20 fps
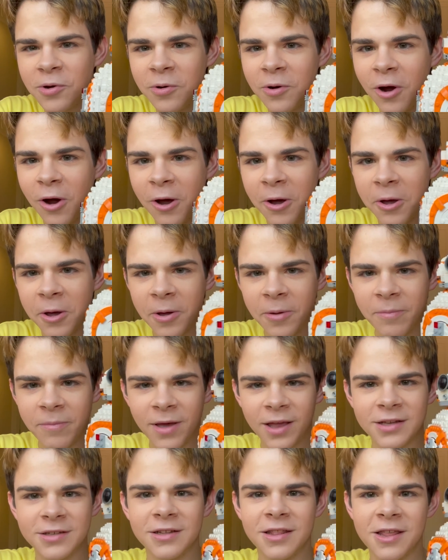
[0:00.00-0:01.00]
are
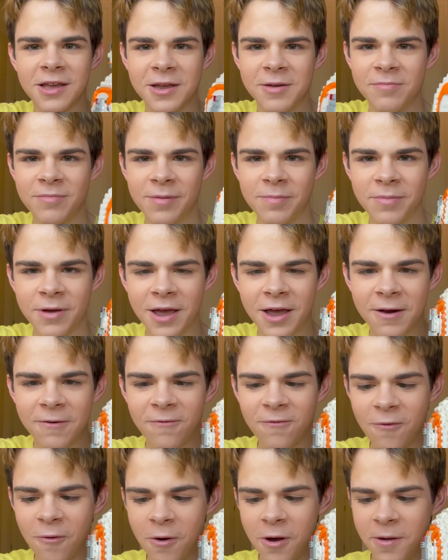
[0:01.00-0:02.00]
mentally prepared
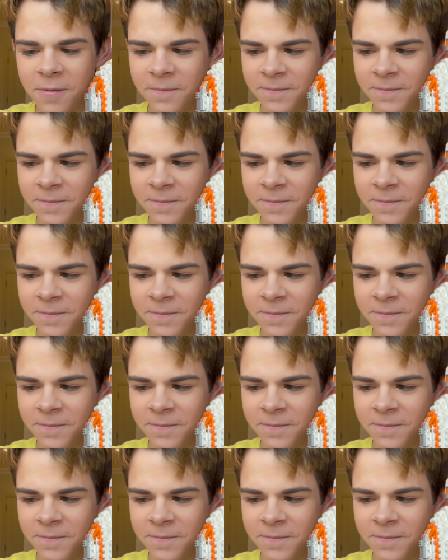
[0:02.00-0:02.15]
for.